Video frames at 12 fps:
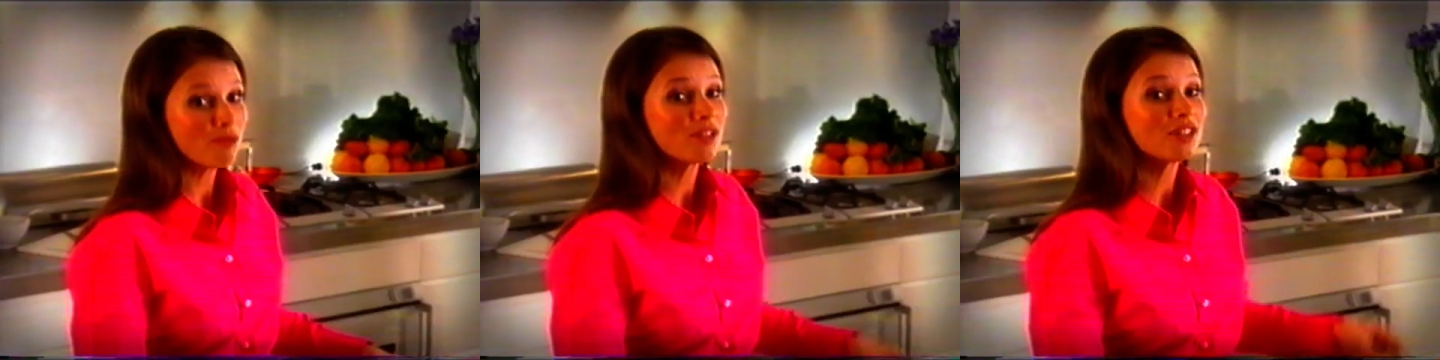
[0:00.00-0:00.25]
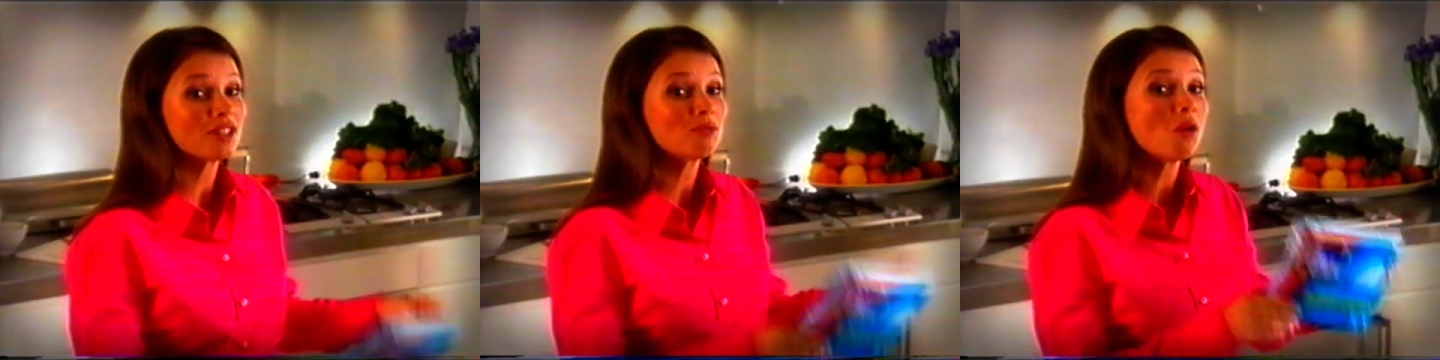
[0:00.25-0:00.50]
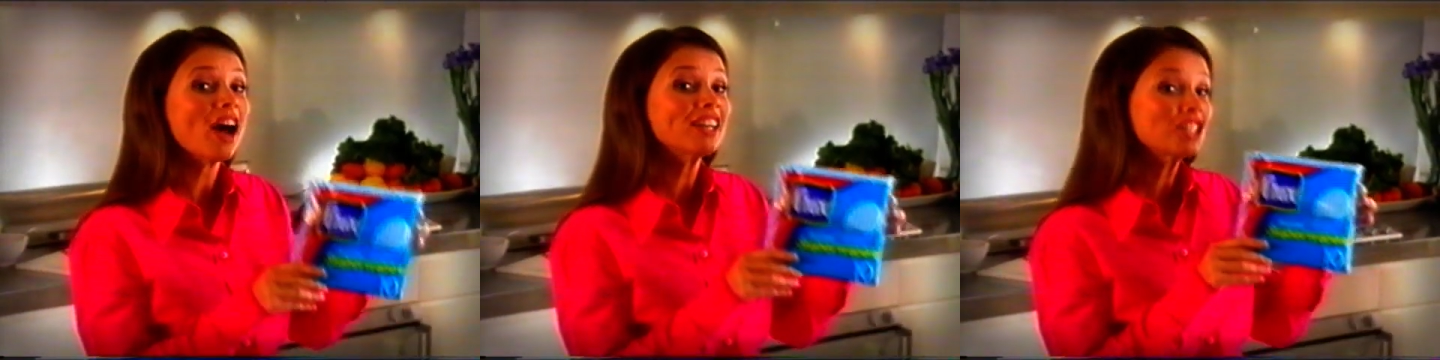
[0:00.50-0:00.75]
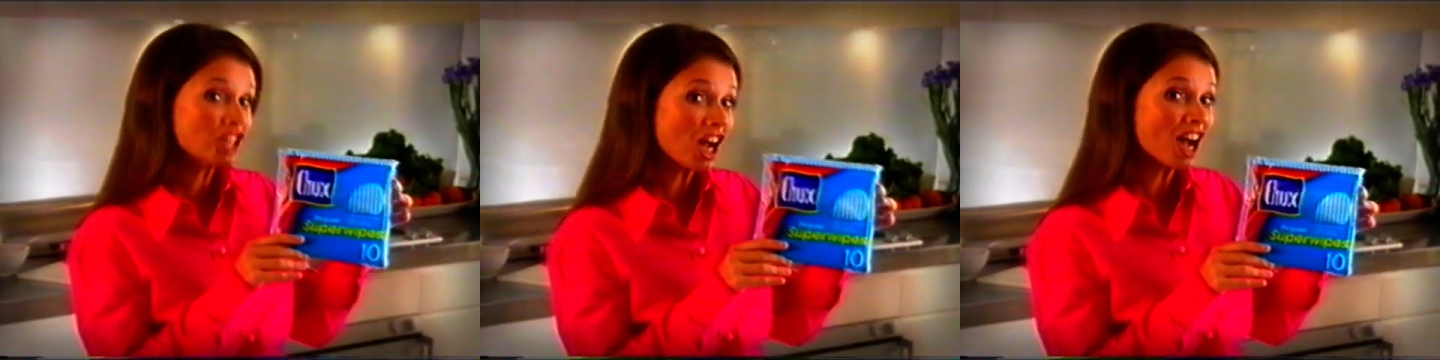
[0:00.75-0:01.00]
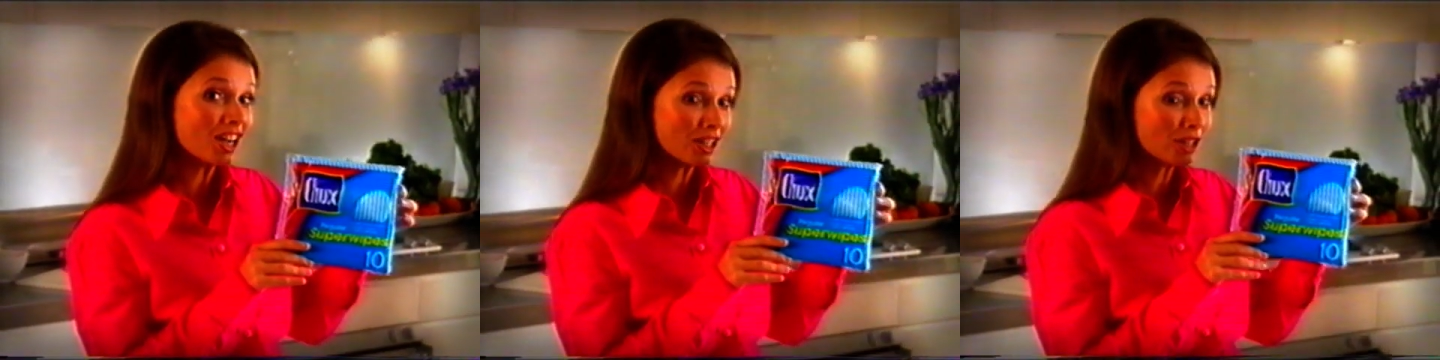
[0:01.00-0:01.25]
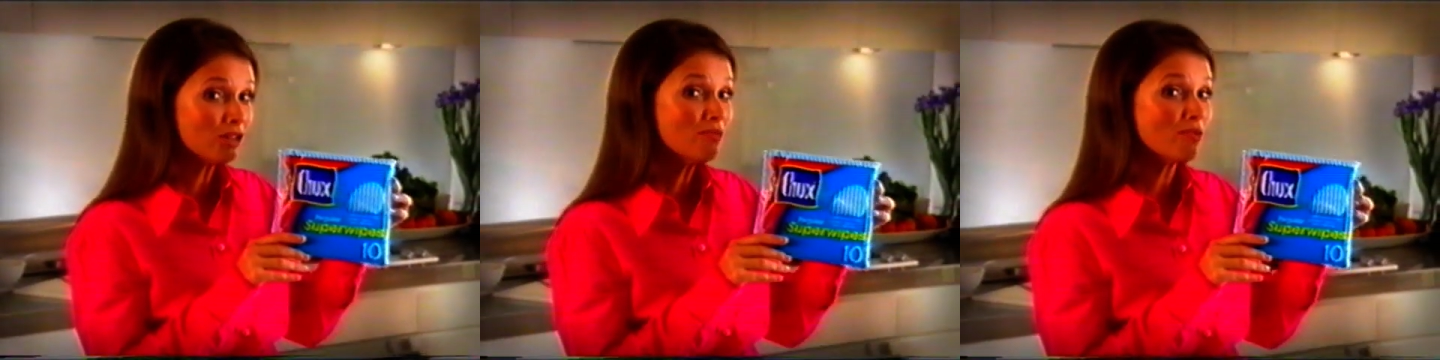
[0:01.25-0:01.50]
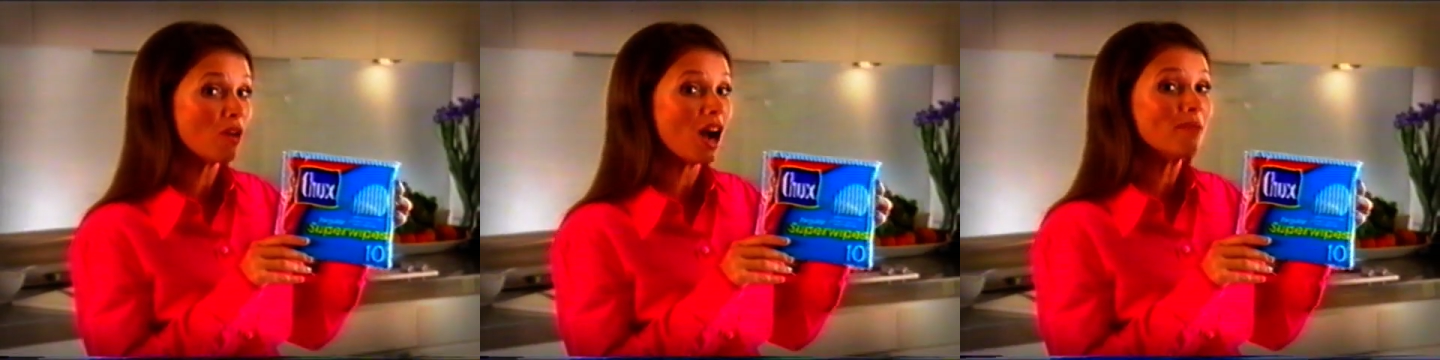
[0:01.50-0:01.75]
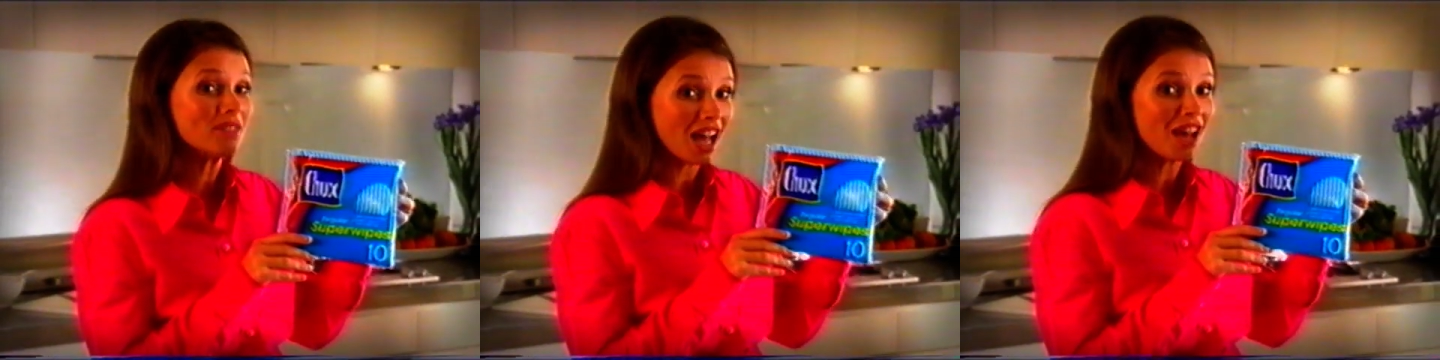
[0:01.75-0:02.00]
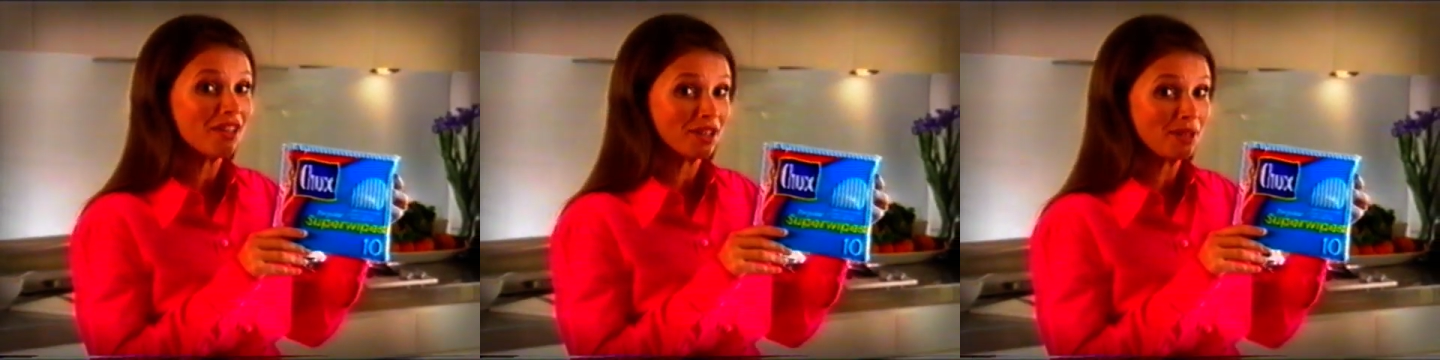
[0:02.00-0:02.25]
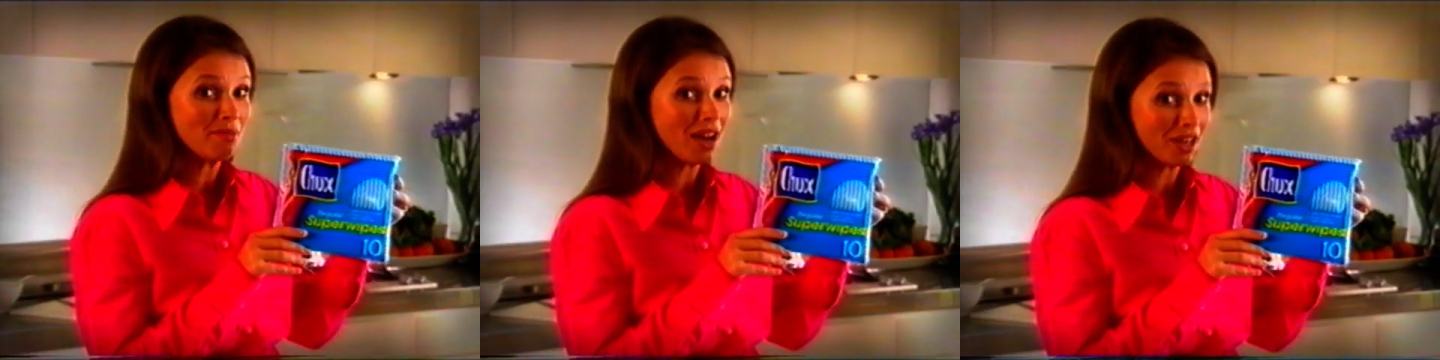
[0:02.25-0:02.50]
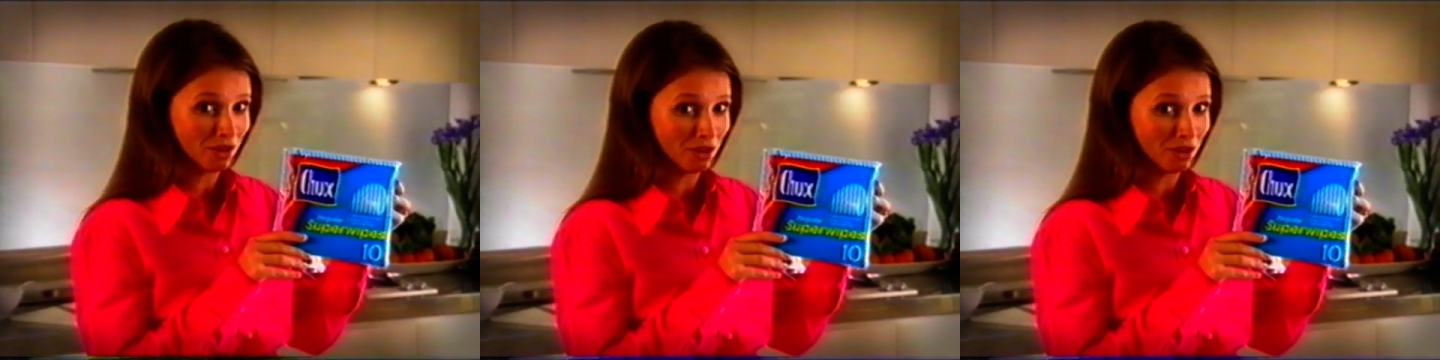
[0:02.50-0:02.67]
Which is why Chux Superwipes are the smarter